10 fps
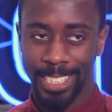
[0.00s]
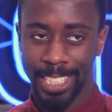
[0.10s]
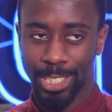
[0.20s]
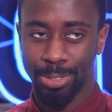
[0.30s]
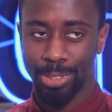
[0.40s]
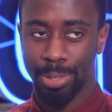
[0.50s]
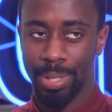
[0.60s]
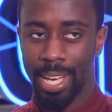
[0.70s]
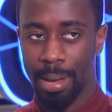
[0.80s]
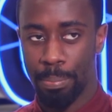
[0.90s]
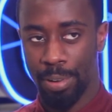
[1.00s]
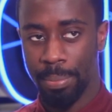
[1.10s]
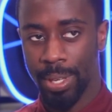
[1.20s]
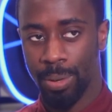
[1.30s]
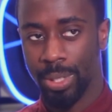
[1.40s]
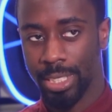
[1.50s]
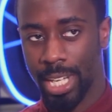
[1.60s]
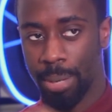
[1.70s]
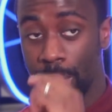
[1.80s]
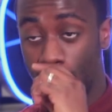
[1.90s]
She said something to me at a premiere
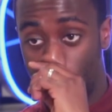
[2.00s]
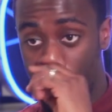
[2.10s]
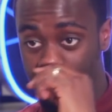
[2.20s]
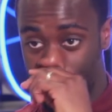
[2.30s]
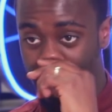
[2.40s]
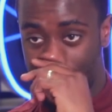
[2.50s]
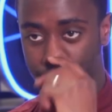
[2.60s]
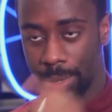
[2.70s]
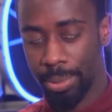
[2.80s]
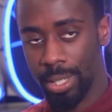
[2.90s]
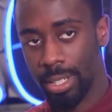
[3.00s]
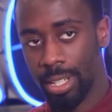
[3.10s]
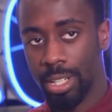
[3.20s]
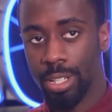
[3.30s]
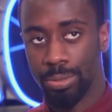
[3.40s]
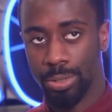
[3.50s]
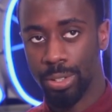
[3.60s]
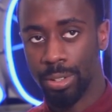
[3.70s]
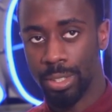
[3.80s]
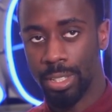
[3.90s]
one time, at Akwaaba UK's premiere
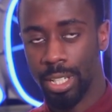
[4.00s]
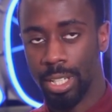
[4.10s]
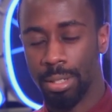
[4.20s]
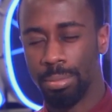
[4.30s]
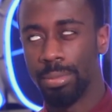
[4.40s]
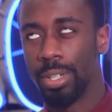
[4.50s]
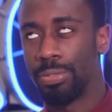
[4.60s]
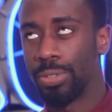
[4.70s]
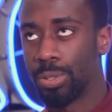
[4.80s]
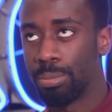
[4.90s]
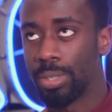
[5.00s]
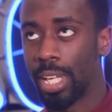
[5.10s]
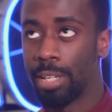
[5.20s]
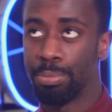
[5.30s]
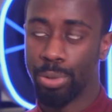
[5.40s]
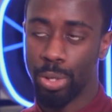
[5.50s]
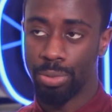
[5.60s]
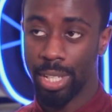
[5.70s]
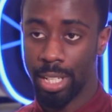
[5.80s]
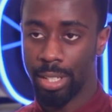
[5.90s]
for a film that they
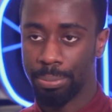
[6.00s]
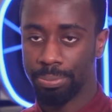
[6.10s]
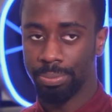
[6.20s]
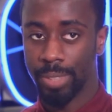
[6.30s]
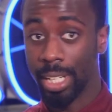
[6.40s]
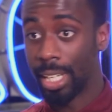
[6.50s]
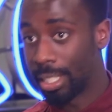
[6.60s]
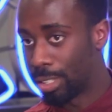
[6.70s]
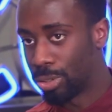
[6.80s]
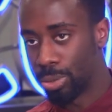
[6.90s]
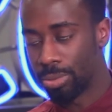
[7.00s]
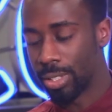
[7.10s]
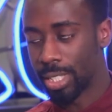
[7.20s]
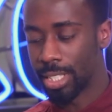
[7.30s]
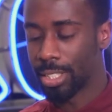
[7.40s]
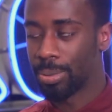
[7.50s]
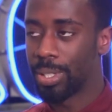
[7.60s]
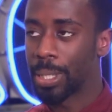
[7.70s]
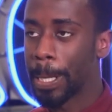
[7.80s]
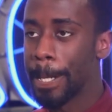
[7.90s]
brought over here. Again, they're doing
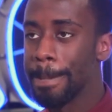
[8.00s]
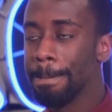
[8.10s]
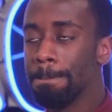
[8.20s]
fantastic work.